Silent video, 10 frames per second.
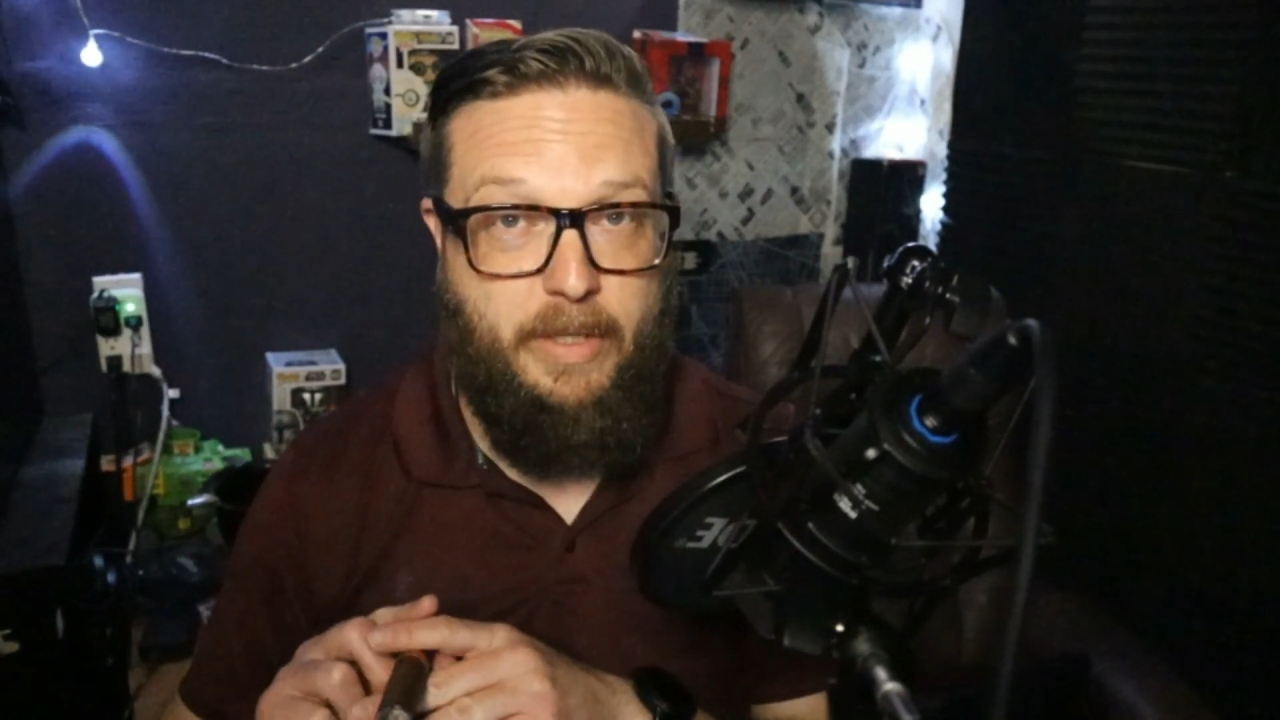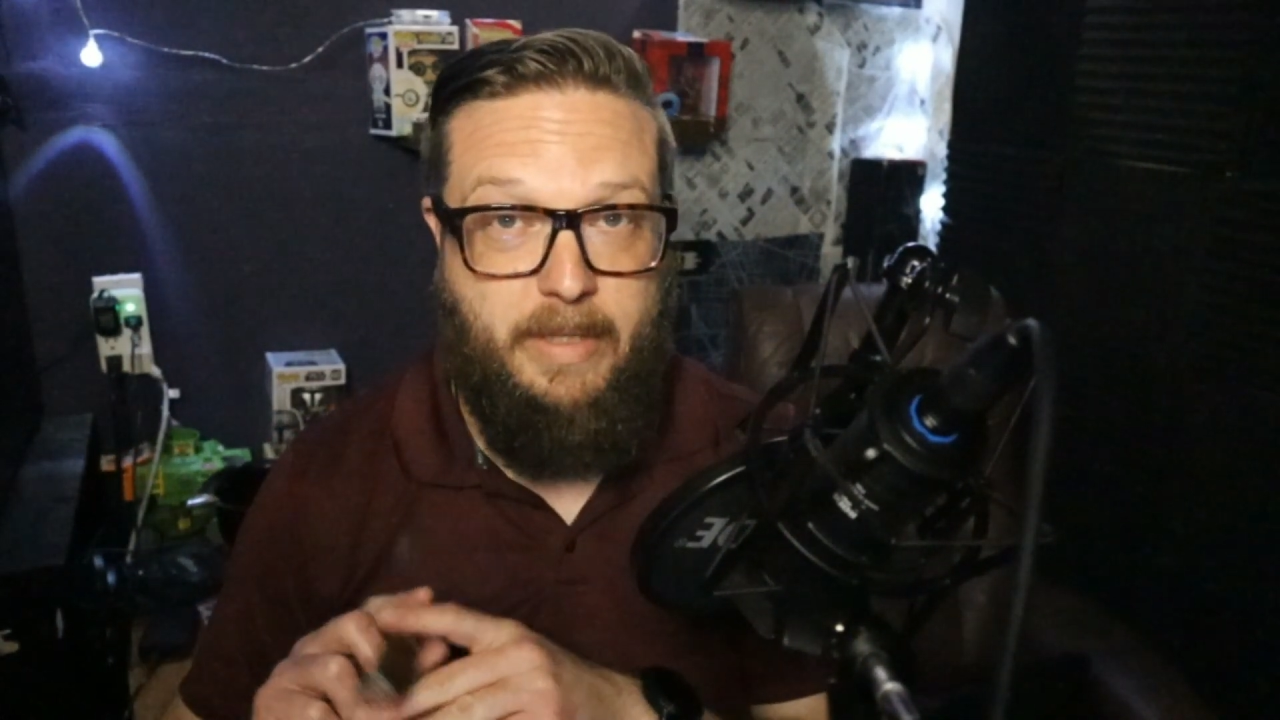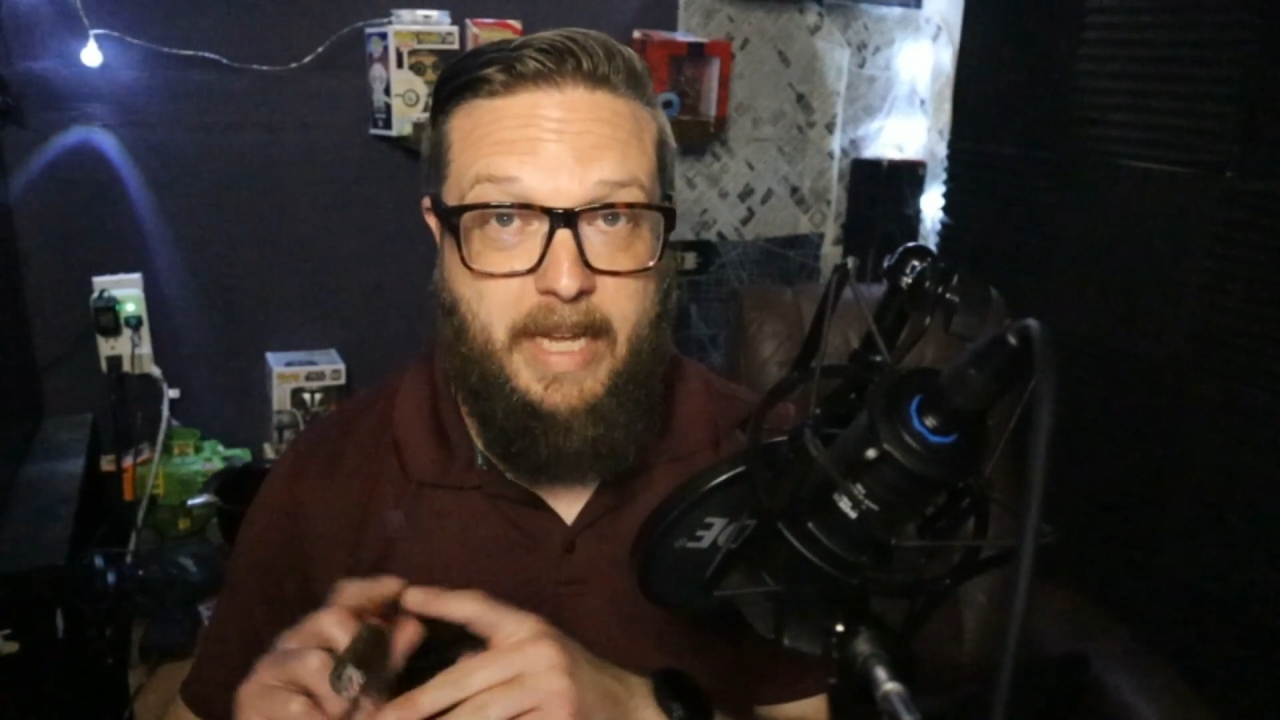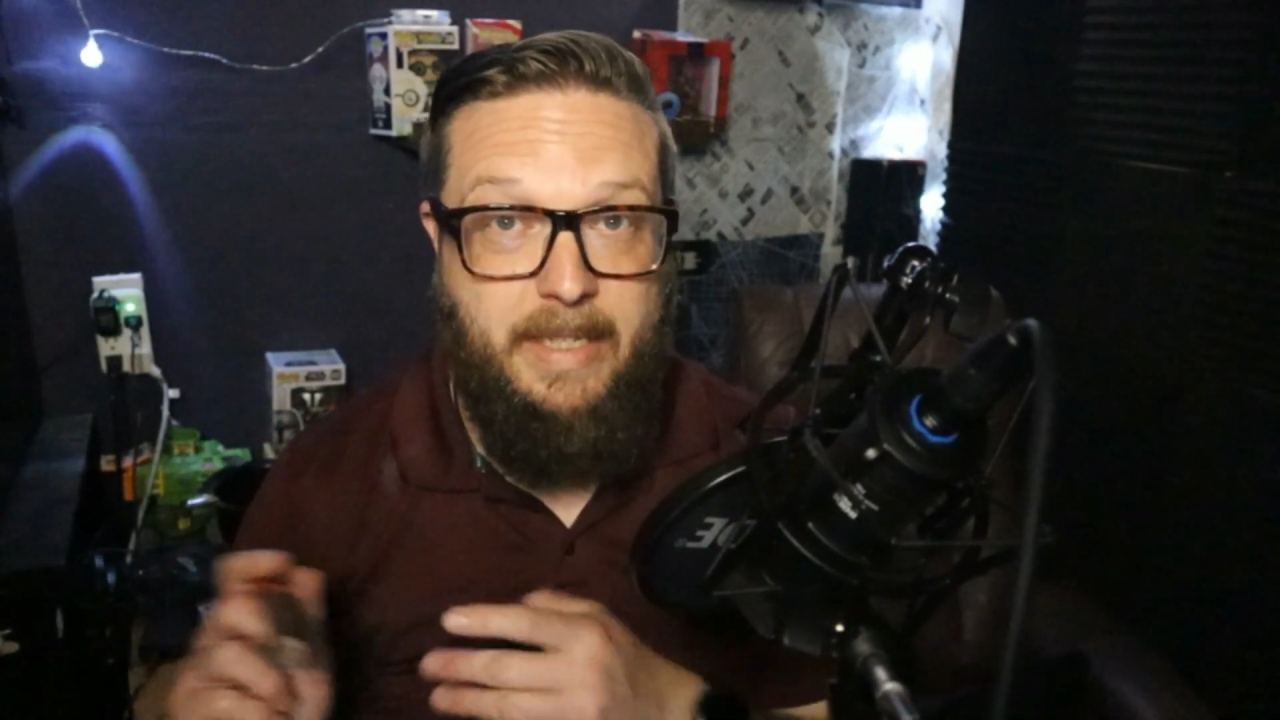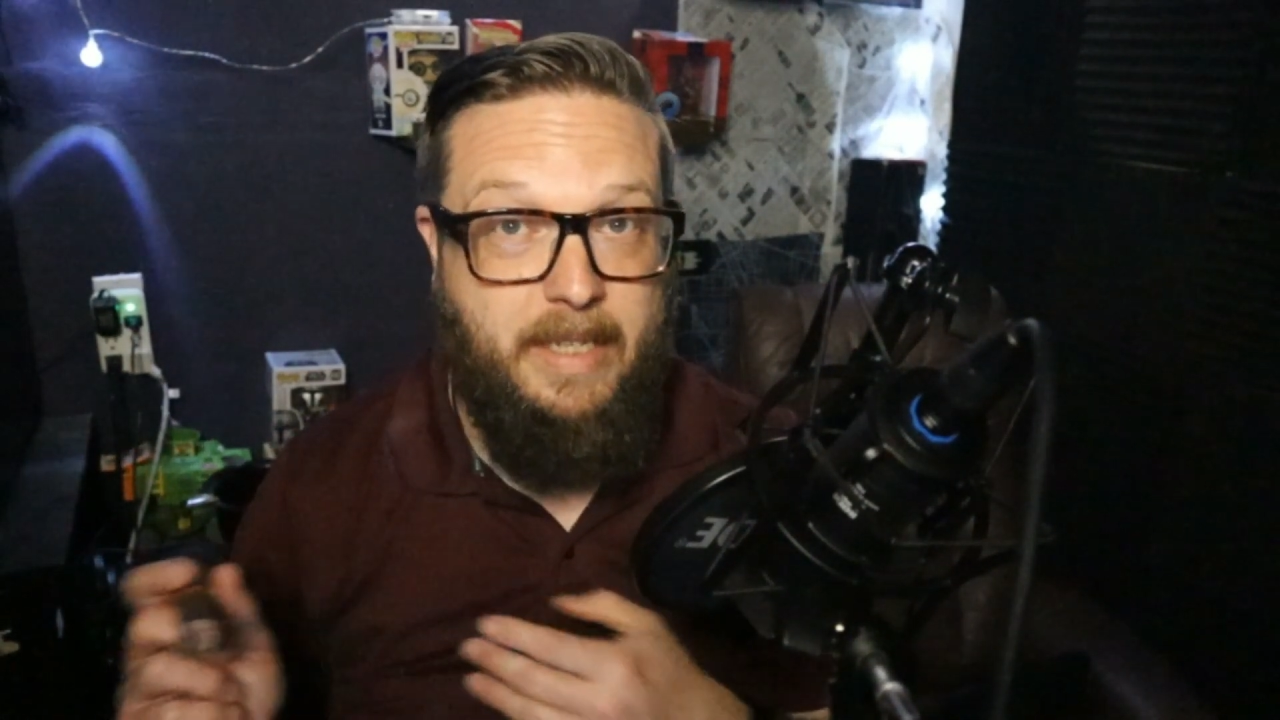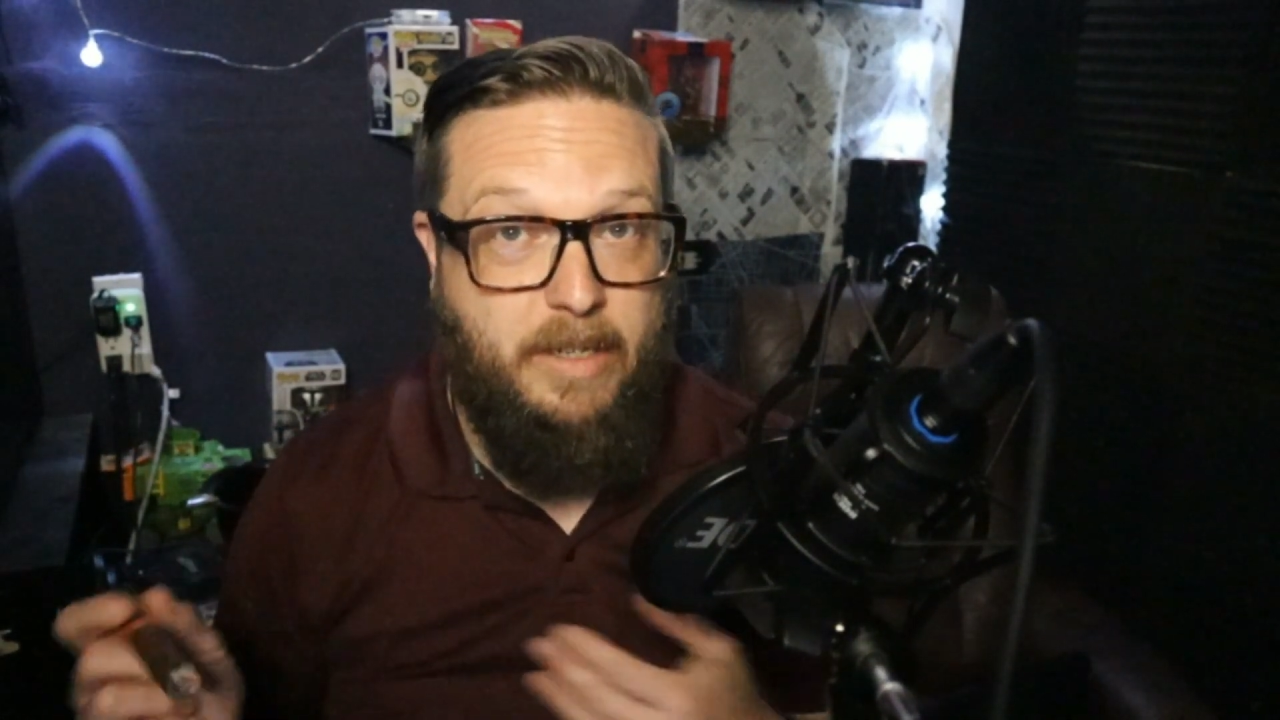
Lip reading: tasted